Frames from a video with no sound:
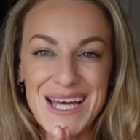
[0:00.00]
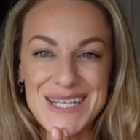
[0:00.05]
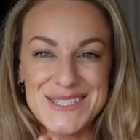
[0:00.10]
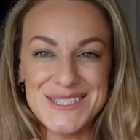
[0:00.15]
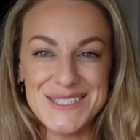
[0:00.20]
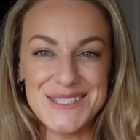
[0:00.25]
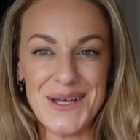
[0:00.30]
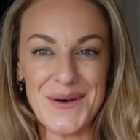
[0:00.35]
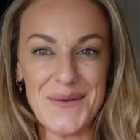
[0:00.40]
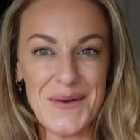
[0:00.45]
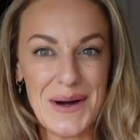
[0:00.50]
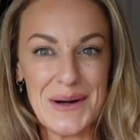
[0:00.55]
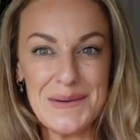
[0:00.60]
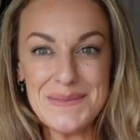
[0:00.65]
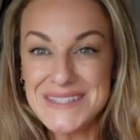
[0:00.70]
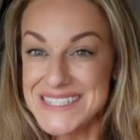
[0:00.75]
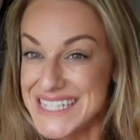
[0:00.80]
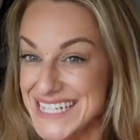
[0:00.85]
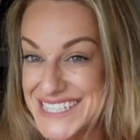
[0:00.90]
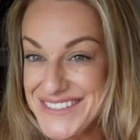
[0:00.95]
So I hope
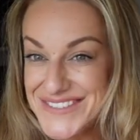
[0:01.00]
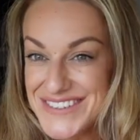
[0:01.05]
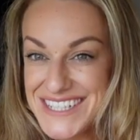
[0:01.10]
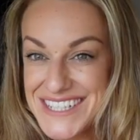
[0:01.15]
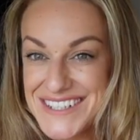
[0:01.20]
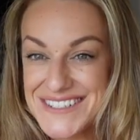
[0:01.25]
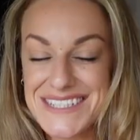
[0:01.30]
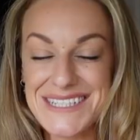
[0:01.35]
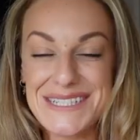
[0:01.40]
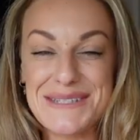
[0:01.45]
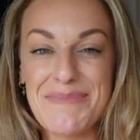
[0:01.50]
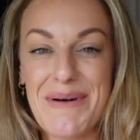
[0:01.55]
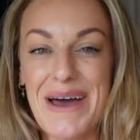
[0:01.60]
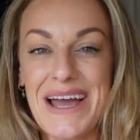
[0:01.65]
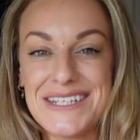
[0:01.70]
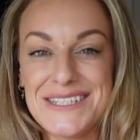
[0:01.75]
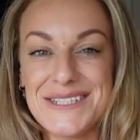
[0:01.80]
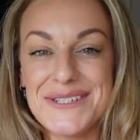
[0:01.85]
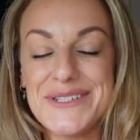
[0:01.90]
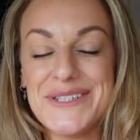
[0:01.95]
today's video has
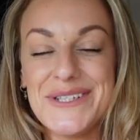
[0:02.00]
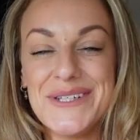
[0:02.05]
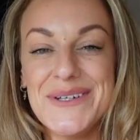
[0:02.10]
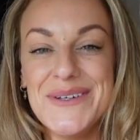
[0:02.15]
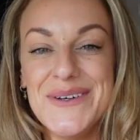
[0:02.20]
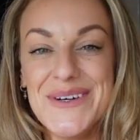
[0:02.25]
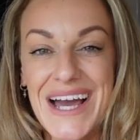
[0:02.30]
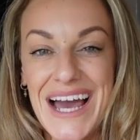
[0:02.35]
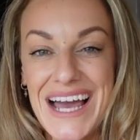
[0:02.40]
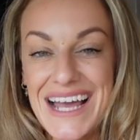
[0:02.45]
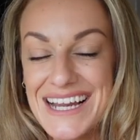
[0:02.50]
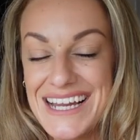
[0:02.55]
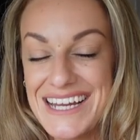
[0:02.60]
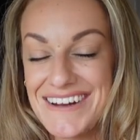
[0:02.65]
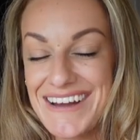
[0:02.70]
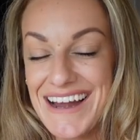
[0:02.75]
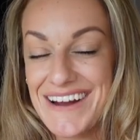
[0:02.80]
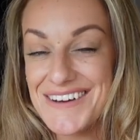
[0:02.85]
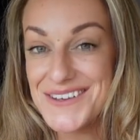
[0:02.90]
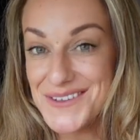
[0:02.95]
inspired you to get
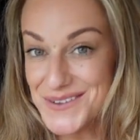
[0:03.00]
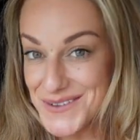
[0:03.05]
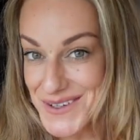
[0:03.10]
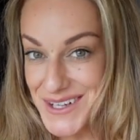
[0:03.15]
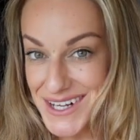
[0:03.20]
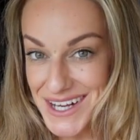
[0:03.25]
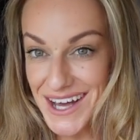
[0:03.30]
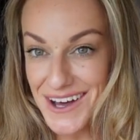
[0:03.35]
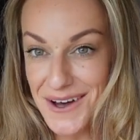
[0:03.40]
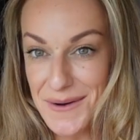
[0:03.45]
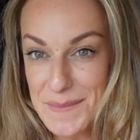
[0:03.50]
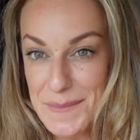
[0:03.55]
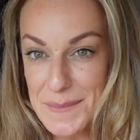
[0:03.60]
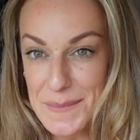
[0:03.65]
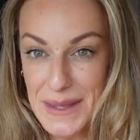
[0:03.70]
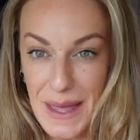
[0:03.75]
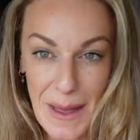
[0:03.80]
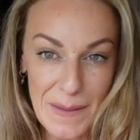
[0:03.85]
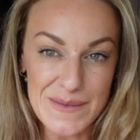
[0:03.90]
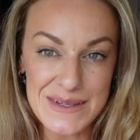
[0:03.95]
clearing out your
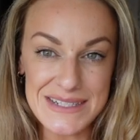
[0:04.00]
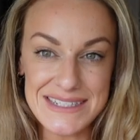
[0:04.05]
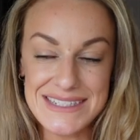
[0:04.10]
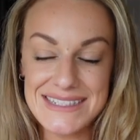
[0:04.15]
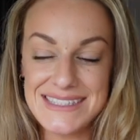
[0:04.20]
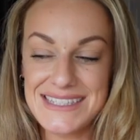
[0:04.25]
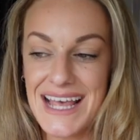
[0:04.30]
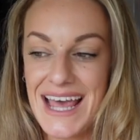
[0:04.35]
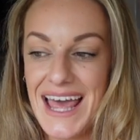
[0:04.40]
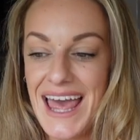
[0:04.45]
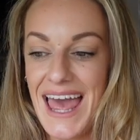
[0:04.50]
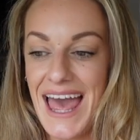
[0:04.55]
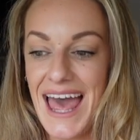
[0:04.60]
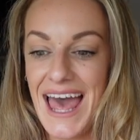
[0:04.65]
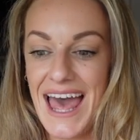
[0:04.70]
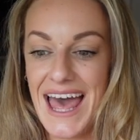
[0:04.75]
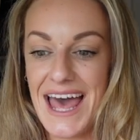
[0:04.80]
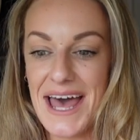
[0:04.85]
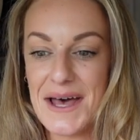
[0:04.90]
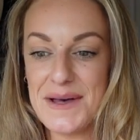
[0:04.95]
cupboards
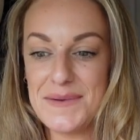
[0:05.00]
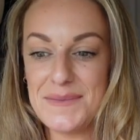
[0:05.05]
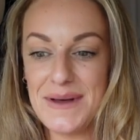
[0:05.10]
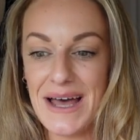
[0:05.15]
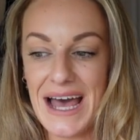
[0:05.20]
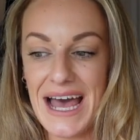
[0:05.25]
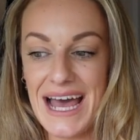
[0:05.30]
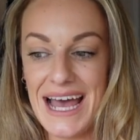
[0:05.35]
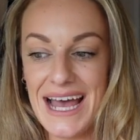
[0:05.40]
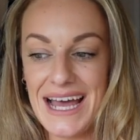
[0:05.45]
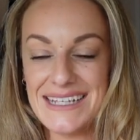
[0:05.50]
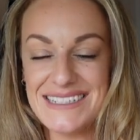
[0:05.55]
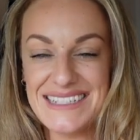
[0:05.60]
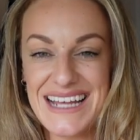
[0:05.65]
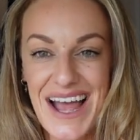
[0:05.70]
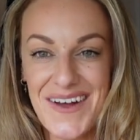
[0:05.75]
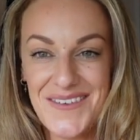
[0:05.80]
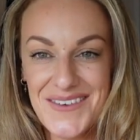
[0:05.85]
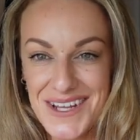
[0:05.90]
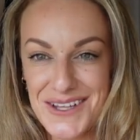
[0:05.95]
um, and
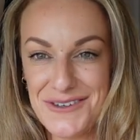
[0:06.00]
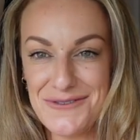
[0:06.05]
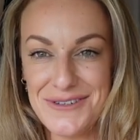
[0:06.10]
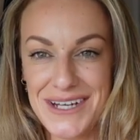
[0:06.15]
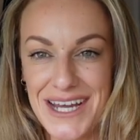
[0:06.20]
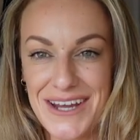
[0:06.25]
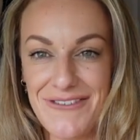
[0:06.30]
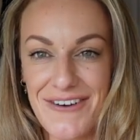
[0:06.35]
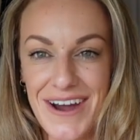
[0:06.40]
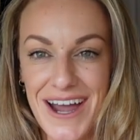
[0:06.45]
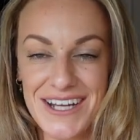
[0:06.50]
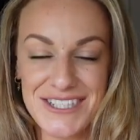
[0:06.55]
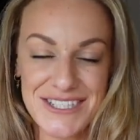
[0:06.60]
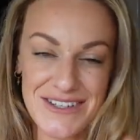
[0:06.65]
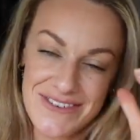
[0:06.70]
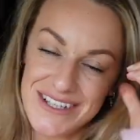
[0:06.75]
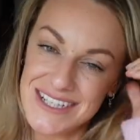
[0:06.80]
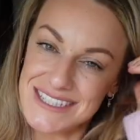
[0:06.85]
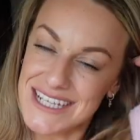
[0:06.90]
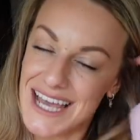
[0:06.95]
have a little refresh, have
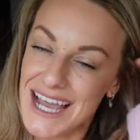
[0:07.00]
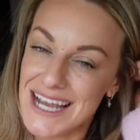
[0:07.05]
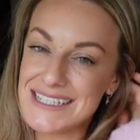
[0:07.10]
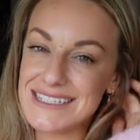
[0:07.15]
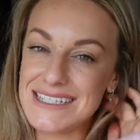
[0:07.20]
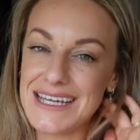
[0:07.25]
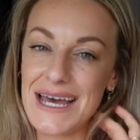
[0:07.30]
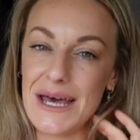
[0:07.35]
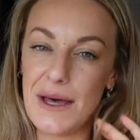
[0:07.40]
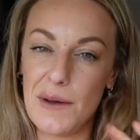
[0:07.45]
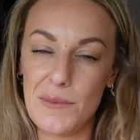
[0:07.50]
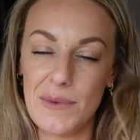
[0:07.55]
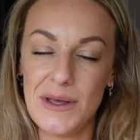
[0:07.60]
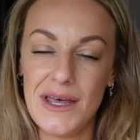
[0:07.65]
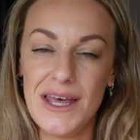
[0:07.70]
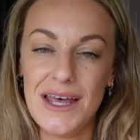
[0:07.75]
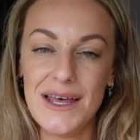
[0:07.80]
a little tidy up,